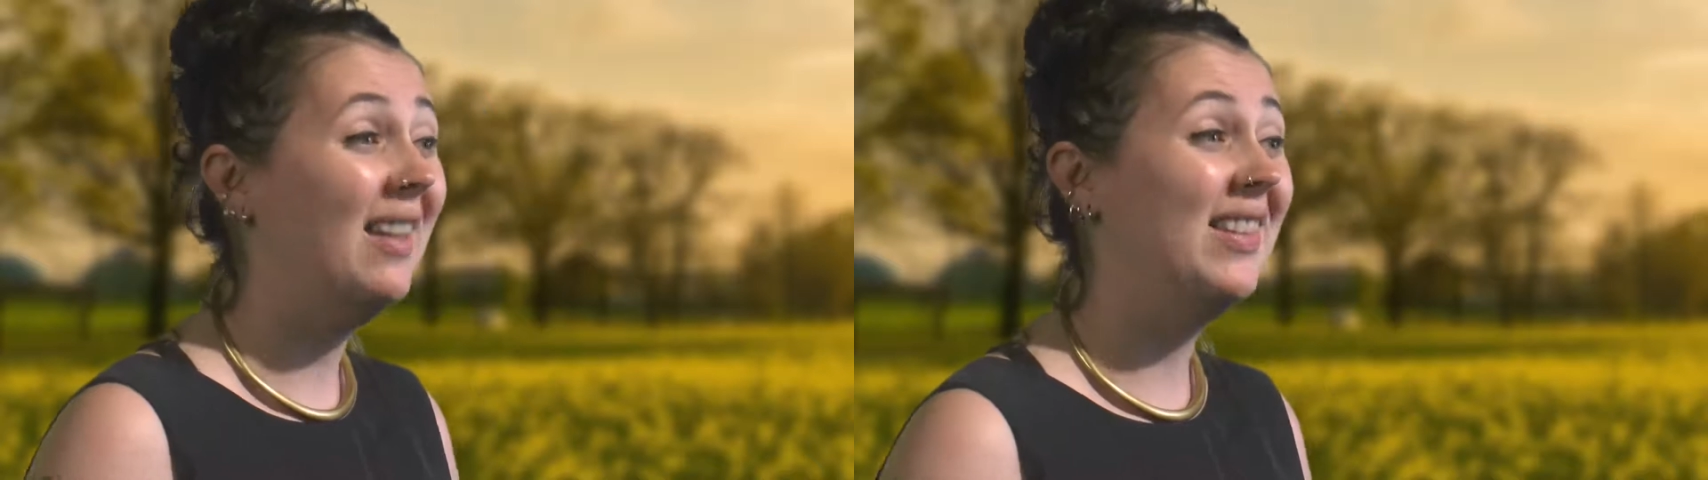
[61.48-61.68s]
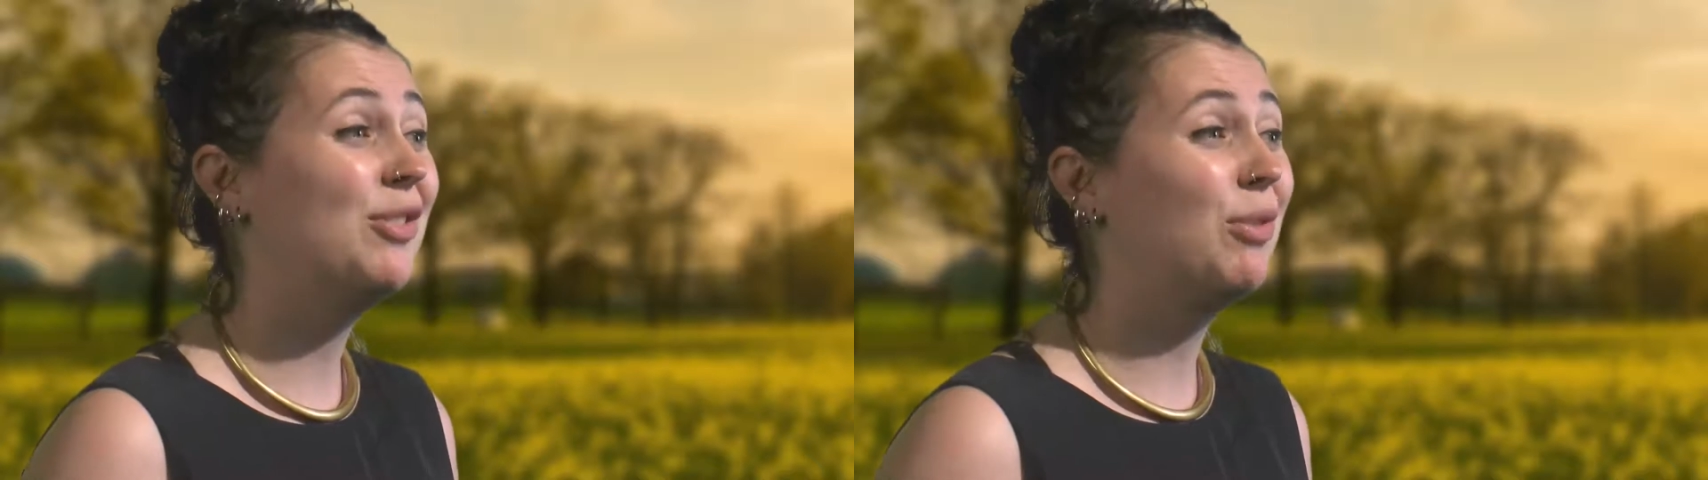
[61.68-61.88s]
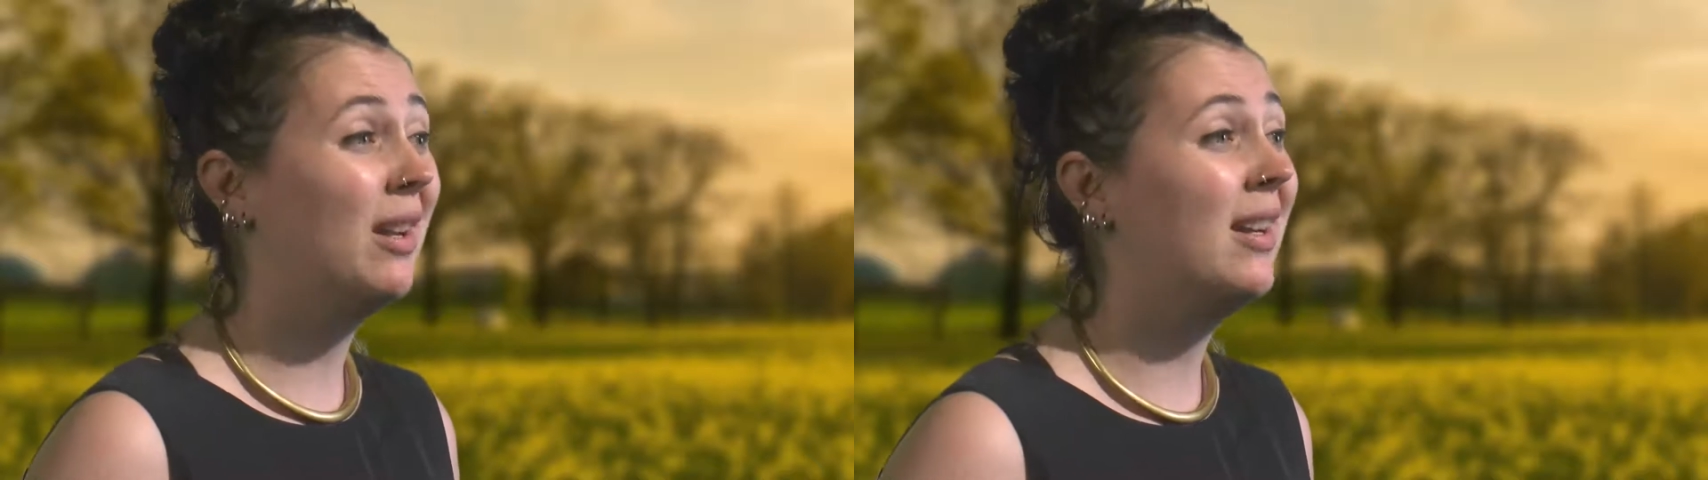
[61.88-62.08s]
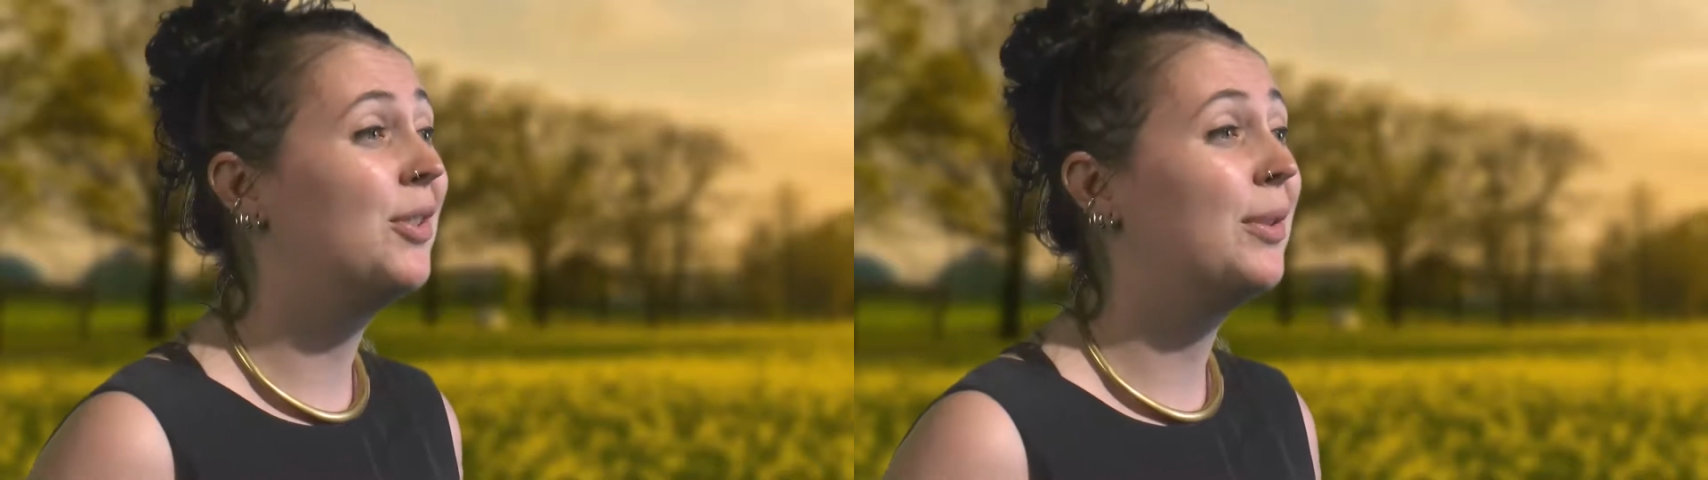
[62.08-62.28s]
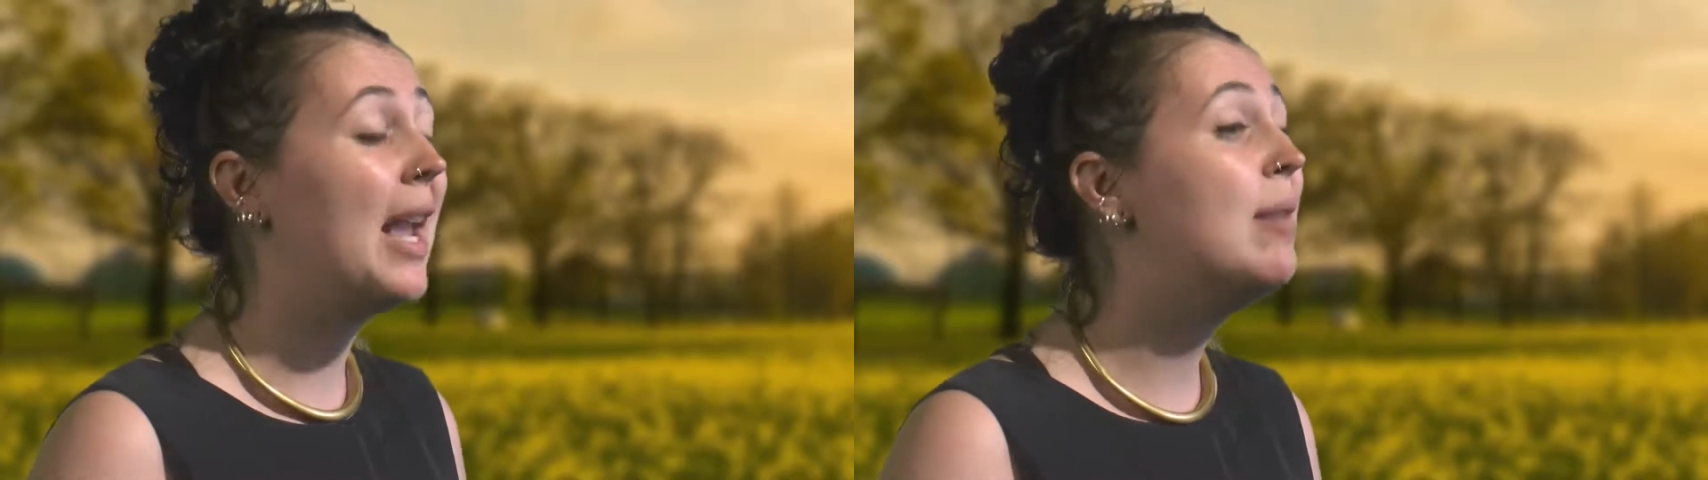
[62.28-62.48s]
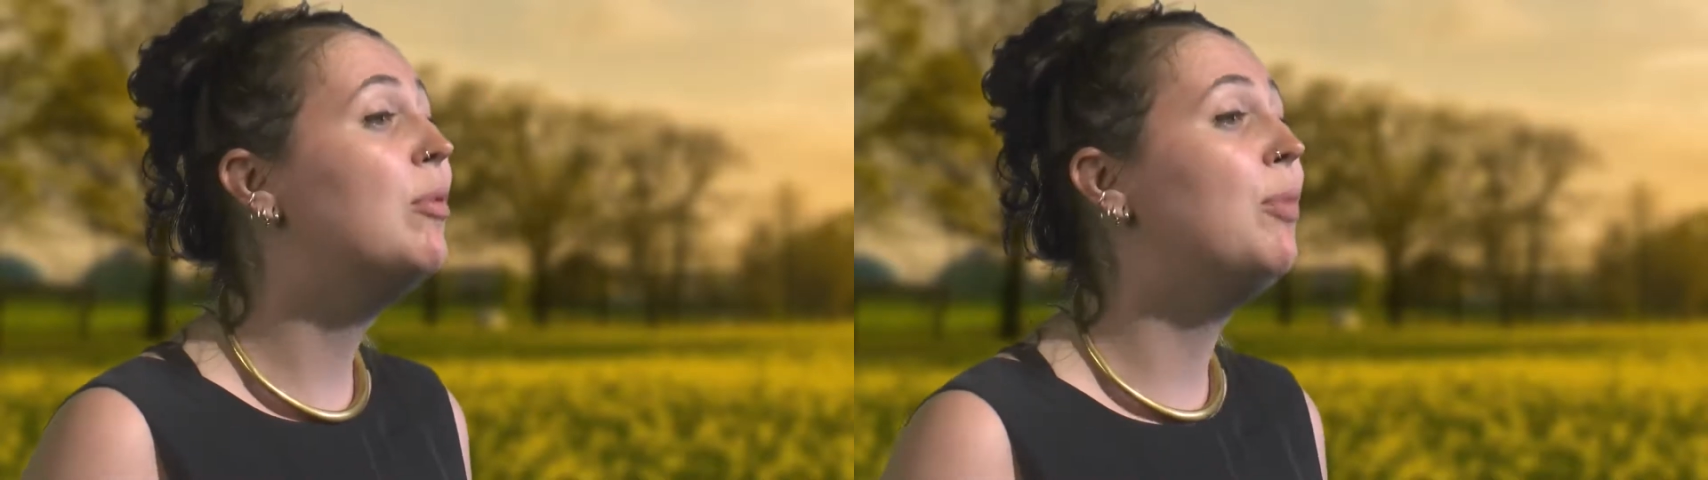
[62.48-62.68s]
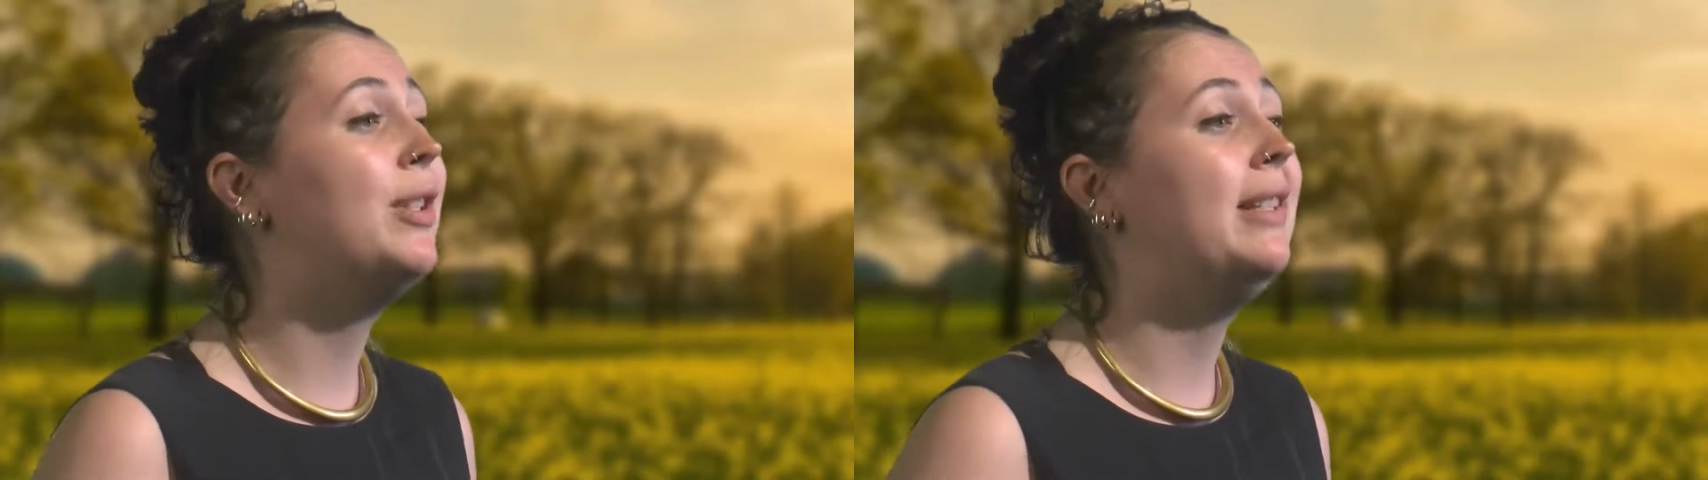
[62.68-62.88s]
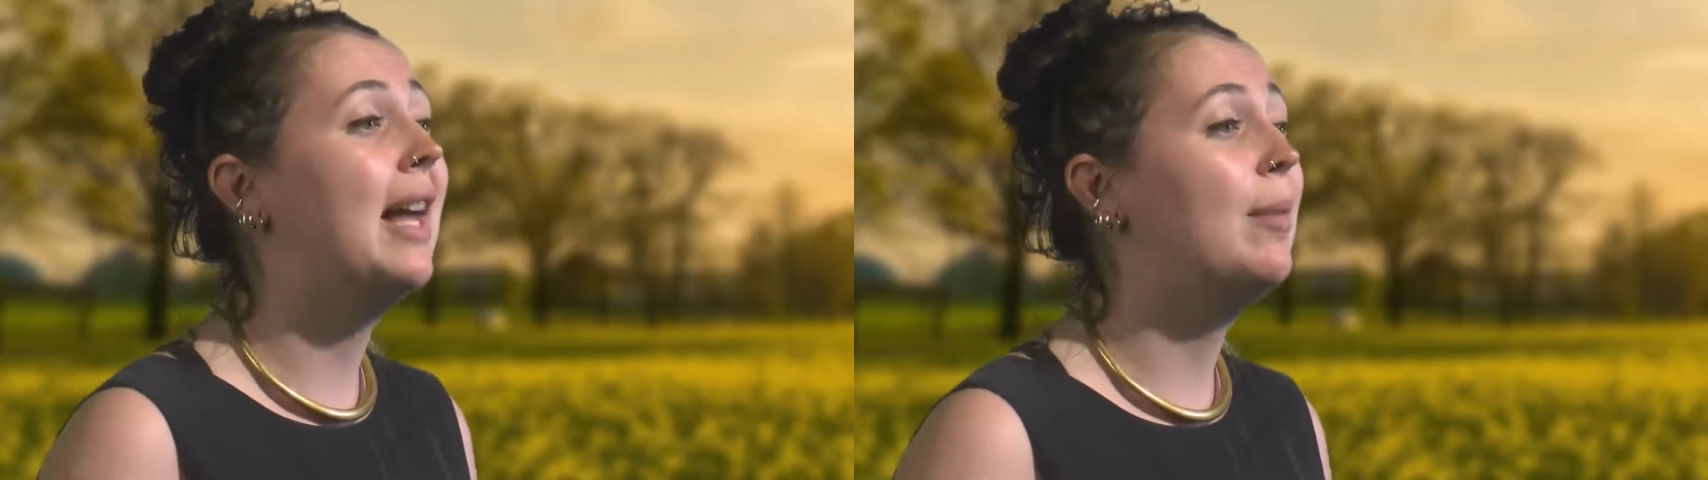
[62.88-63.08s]
And this relies on
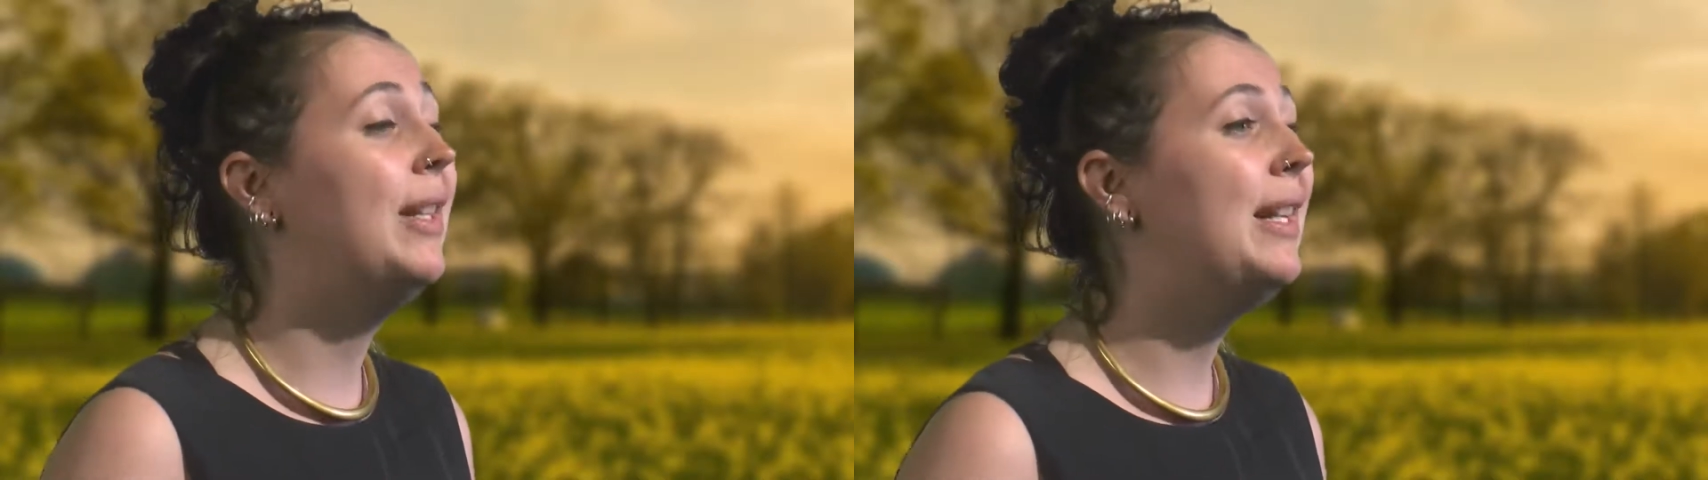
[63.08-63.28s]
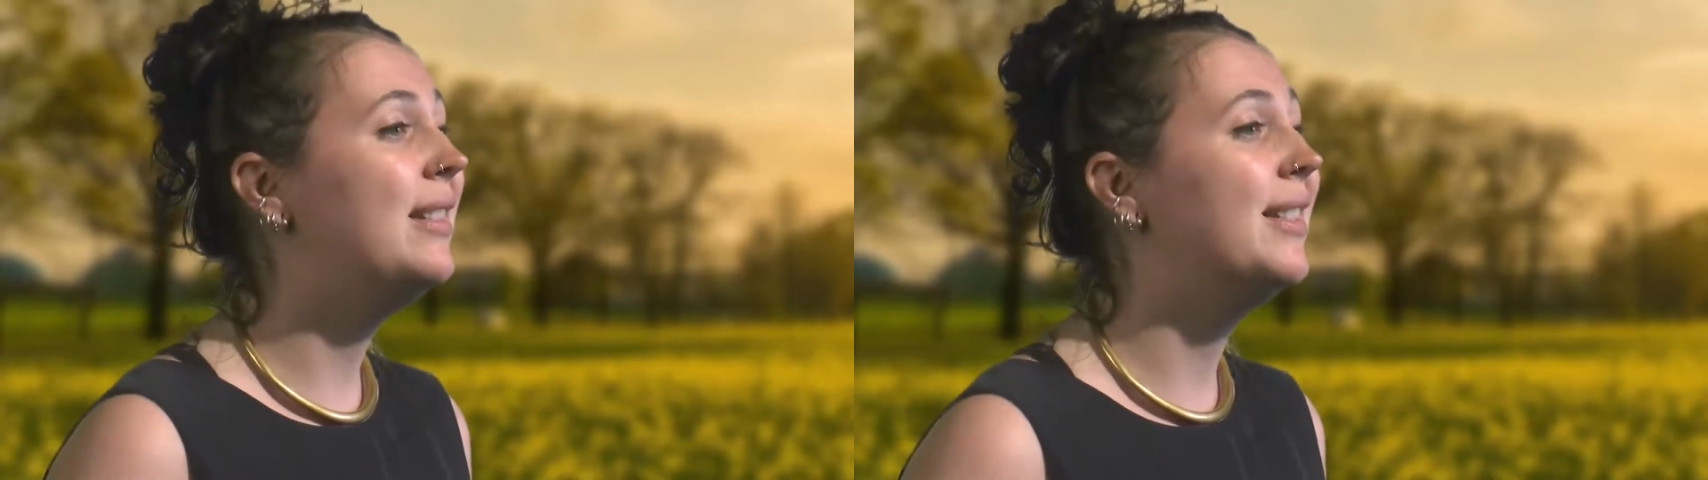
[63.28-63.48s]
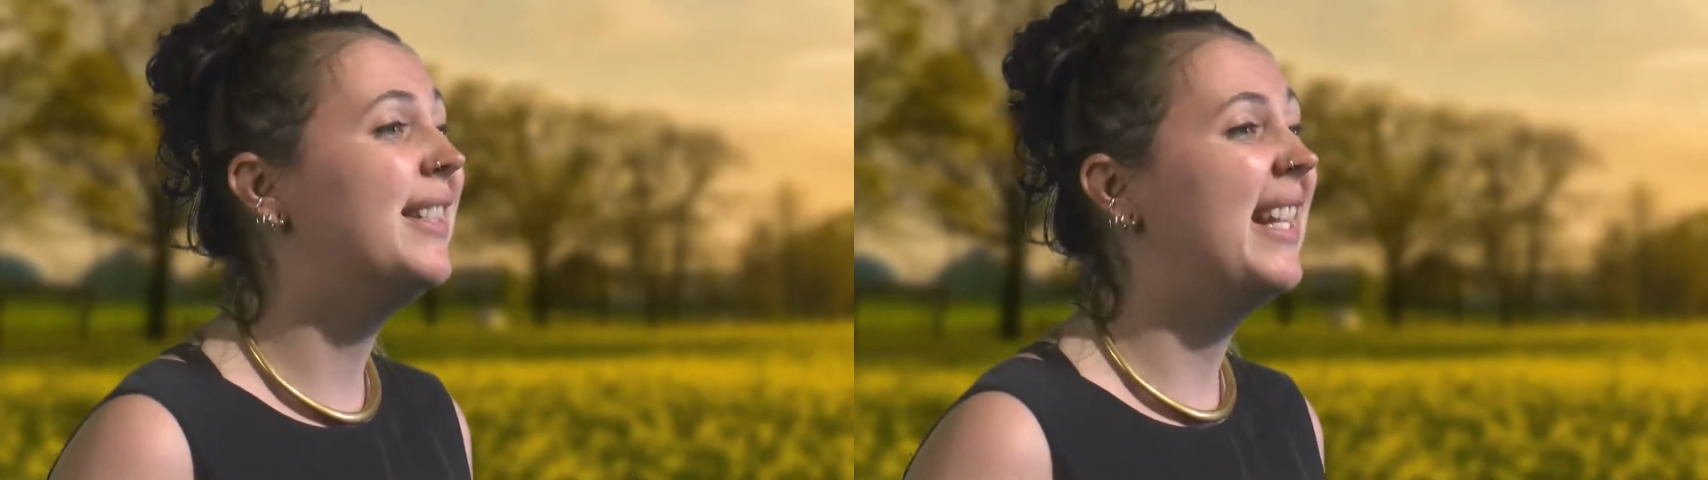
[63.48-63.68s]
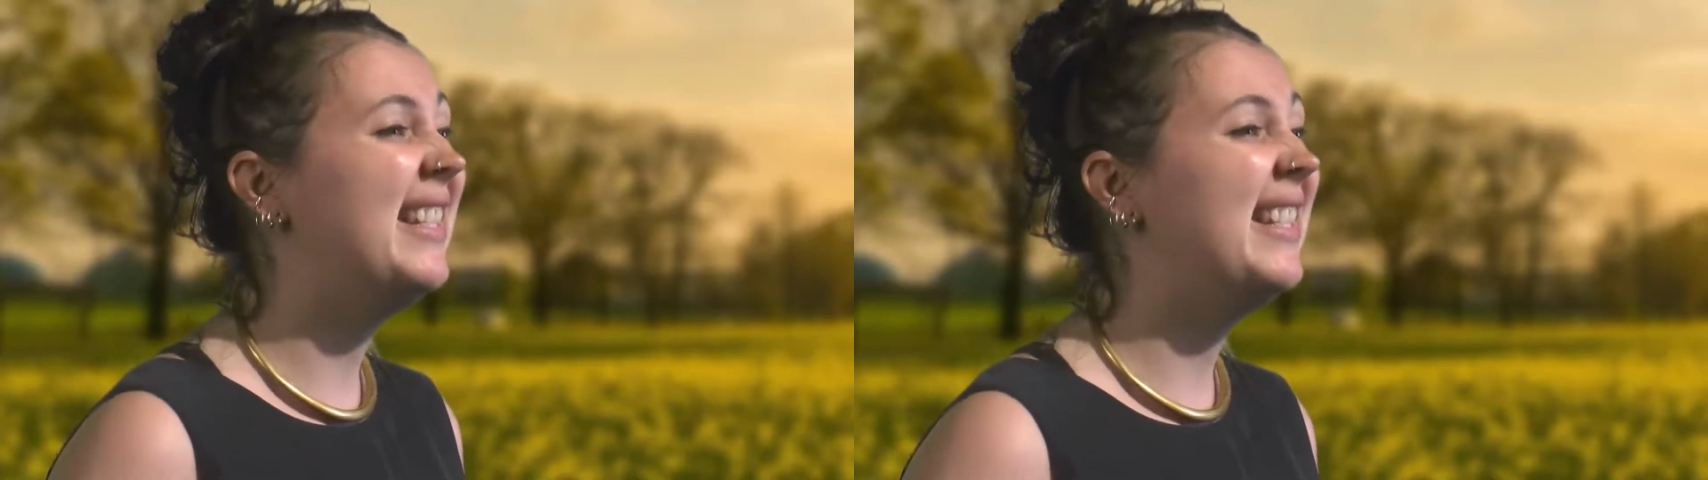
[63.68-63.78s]
able-bodied lab leaders